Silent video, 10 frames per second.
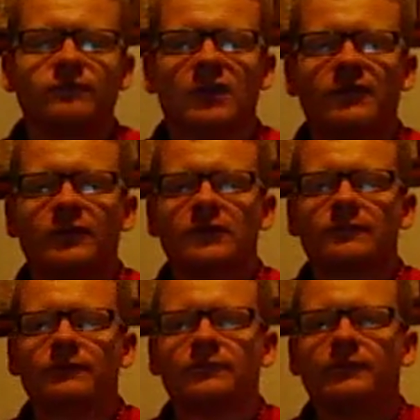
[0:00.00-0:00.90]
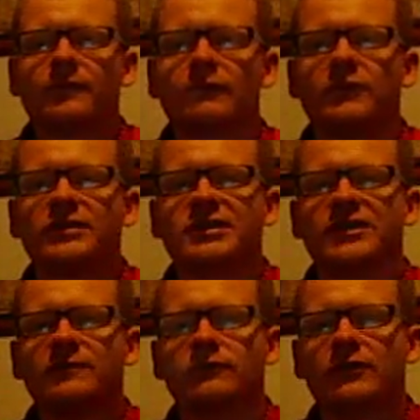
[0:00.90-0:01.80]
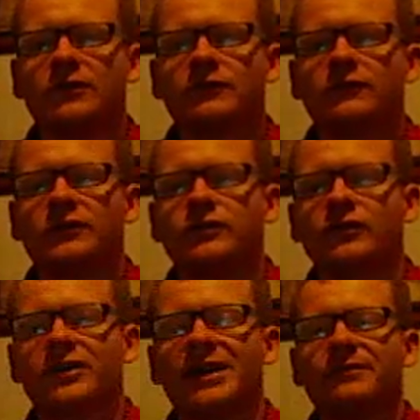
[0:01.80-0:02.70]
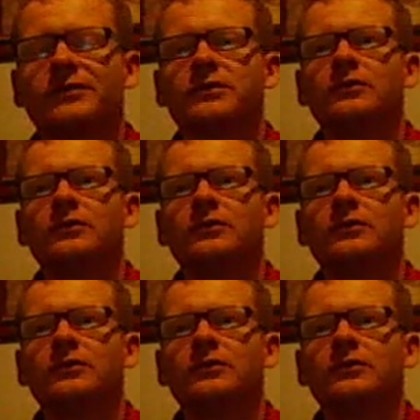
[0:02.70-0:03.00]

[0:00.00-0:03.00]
brother, Richard Attenborough, as John Hammond.